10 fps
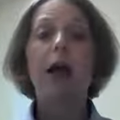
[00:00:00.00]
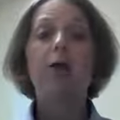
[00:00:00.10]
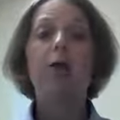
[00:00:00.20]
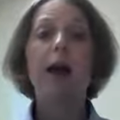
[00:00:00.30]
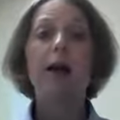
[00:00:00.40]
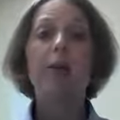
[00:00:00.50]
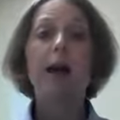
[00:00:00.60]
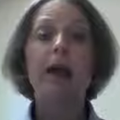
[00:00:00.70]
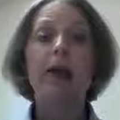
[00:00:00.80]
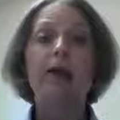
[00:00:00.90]
I
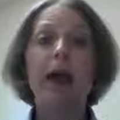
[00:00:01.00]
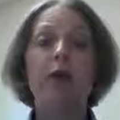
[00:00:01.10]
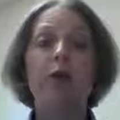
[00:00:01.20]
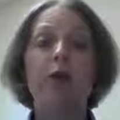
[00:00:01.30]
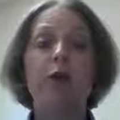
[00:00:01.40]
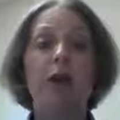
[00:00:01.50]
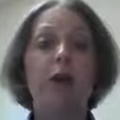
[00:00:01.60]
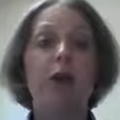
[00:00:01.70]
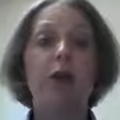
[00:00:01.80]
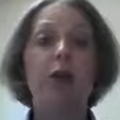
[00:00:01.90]
recommend that you
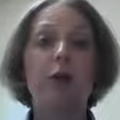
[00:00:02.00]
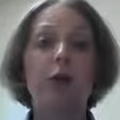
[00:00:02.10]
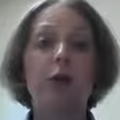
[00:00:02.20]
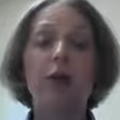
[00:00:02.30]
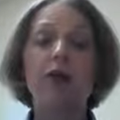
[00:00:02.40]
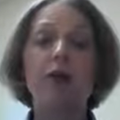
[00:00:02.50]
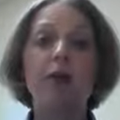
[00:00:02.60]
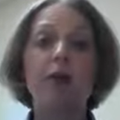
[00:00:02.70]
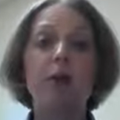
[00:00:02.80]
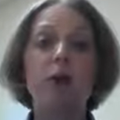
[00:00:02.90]
either go to the
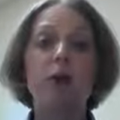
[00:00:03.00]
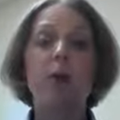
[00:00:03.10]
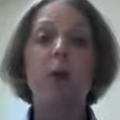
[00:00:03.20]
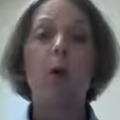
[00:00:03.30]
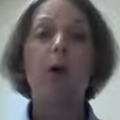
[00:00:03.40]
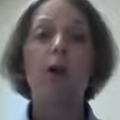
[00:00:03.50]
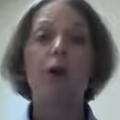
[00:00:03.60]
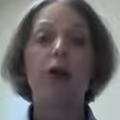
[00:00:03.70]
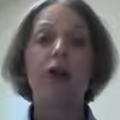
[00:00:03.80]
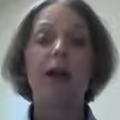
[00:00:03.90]
emergency room or an
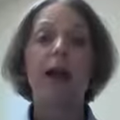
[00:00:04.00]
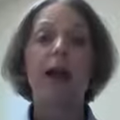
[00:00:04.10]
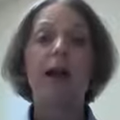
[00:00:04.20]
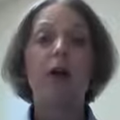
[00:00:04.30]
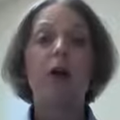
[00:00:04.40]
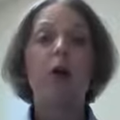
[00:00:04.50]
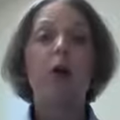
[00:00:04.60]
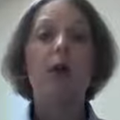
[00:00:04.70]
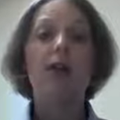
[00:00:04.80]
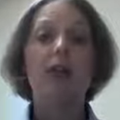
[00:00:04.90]
urgent care
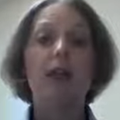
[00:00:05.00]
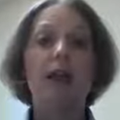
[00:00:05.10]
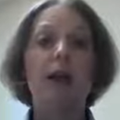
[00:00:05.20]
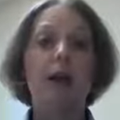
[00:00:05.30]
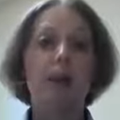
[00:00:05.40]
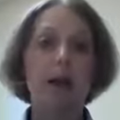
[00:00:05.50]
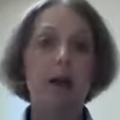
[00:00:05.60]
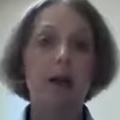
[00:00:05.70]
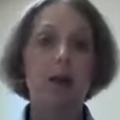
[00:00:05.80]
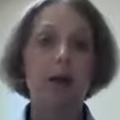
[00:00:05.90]
or seek
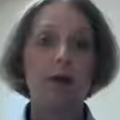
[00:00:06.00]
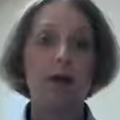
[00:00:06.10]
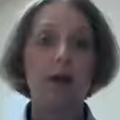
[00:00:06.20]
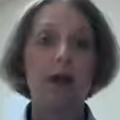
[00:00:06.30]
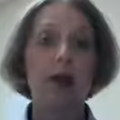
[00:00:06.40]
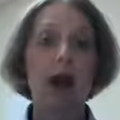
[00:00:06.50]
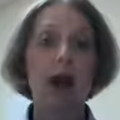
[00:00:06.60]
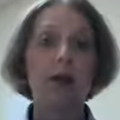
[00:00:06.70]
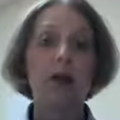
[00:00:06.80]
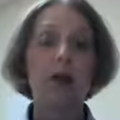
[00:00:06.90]
immediate orthopedic
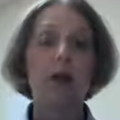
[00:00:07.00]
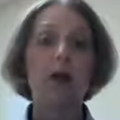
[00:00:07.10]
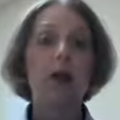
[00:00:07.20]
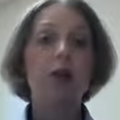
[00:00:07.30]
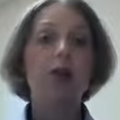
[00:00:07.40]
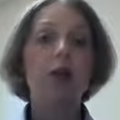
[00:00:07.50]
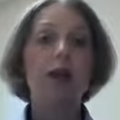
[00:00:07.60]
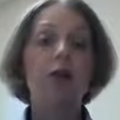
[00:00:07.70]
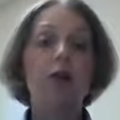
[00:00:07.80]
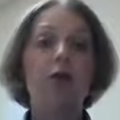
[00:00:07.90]
consult so
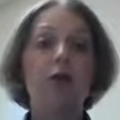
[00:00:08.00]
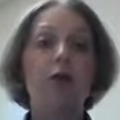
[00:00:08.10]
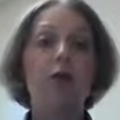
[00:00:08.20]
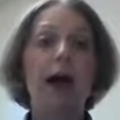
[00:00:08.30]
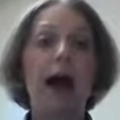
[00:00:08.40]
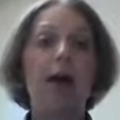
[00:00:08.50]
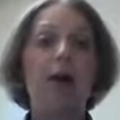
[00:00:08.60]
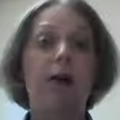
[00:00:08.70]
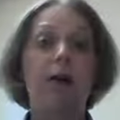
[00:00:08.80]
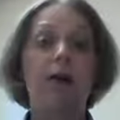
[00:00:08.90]
that you can rule
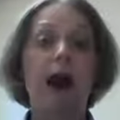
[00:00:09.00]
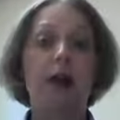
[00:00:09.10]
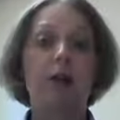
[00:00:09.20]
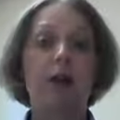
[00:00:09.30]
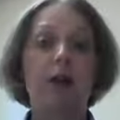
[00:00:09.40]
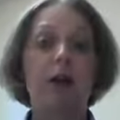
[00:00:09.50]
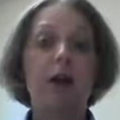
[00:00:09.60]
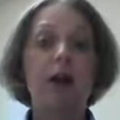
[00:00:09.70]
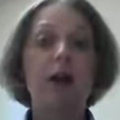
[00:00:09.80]
out a fracture.